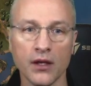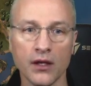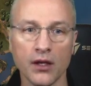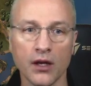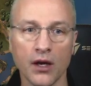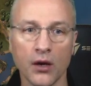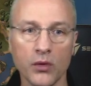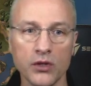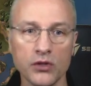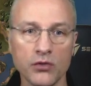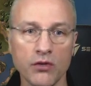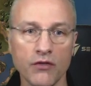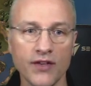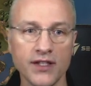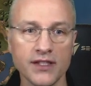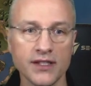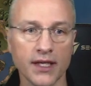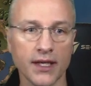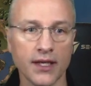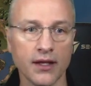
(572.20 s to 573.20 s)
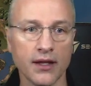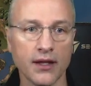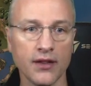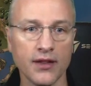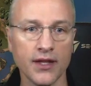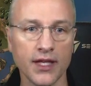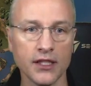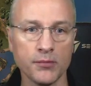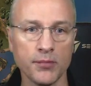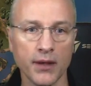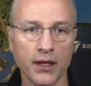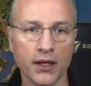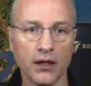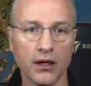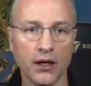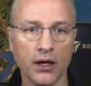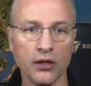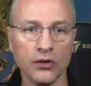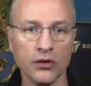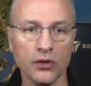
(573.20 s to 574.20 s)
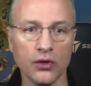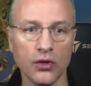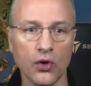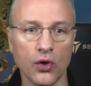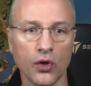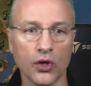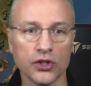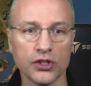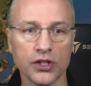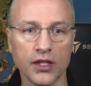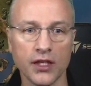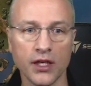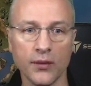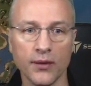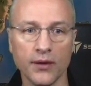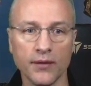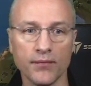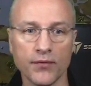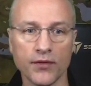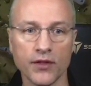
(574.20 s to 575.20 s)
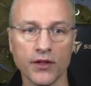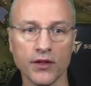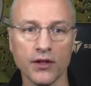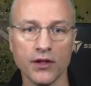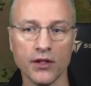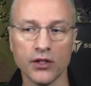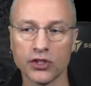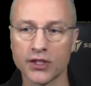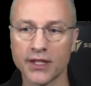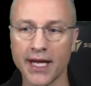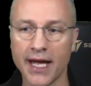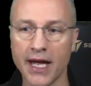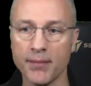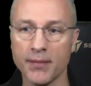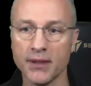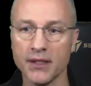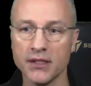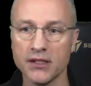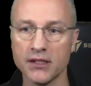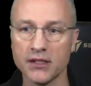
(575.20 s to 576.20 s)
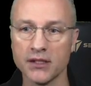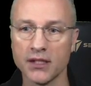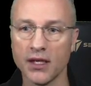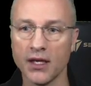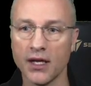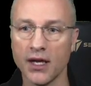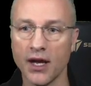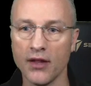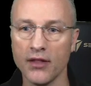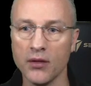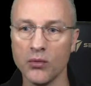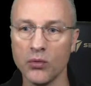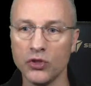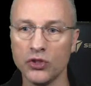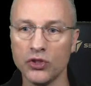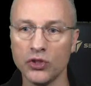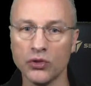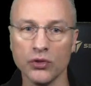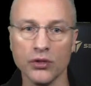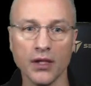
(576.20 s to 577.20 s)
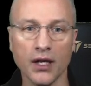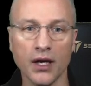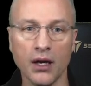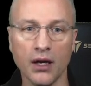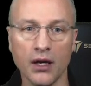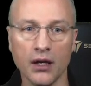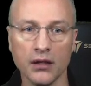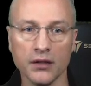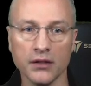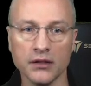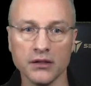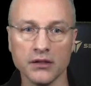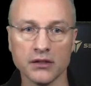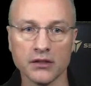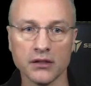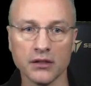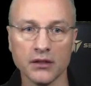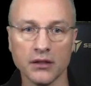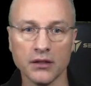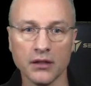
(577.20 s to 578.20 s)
And once we visit, this bit unlocks. Now, there's cabins, and they want to go to the Heartlands.